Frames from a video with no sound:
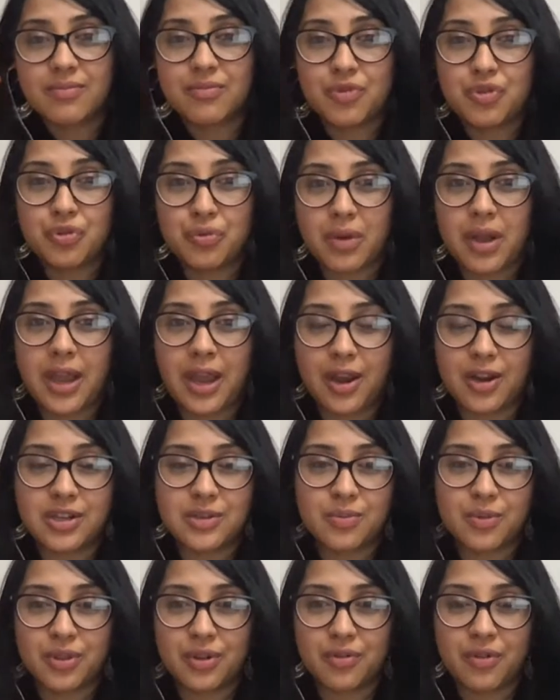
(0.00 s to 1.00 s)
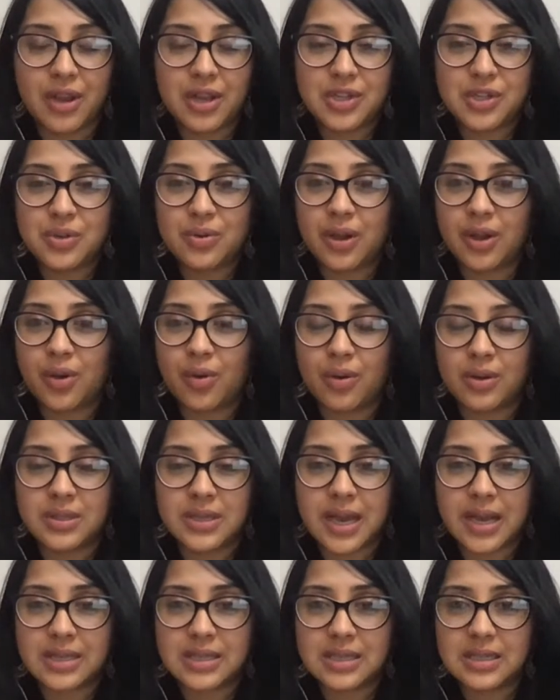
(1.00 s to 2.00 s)
I heard him on the radio, I
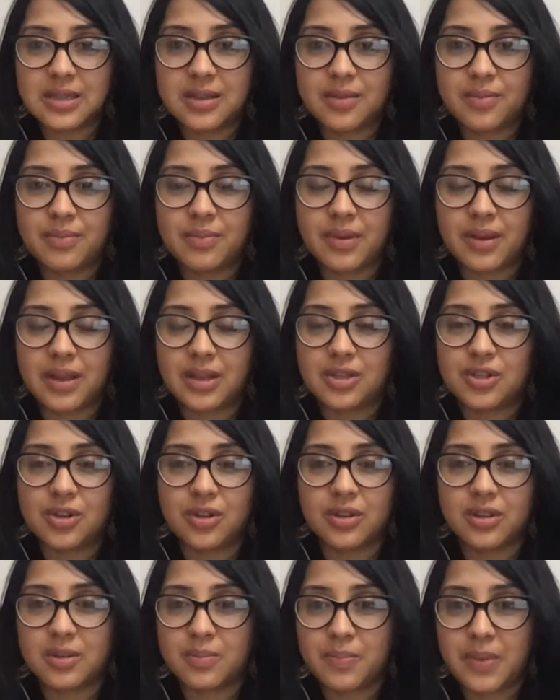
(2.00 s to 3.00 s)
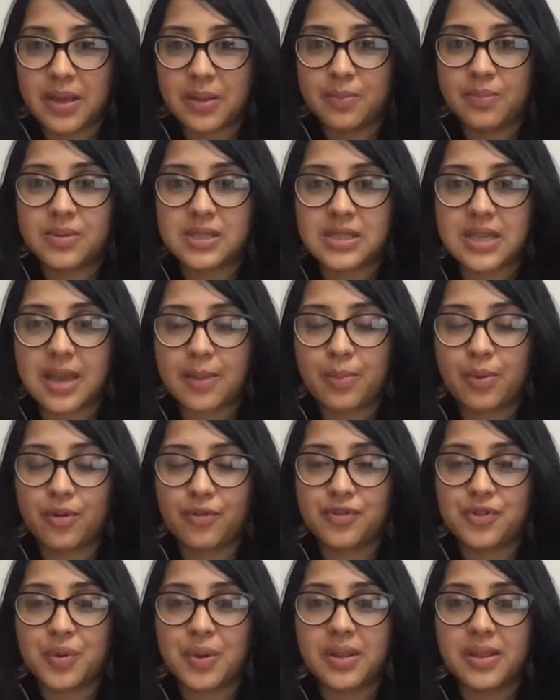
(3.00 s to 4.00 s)
contacted him, I took the big step
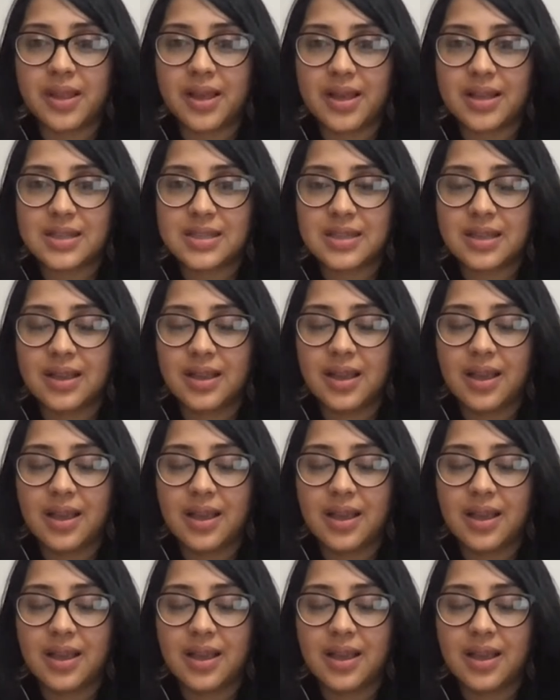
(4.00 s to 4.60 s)
of doing that.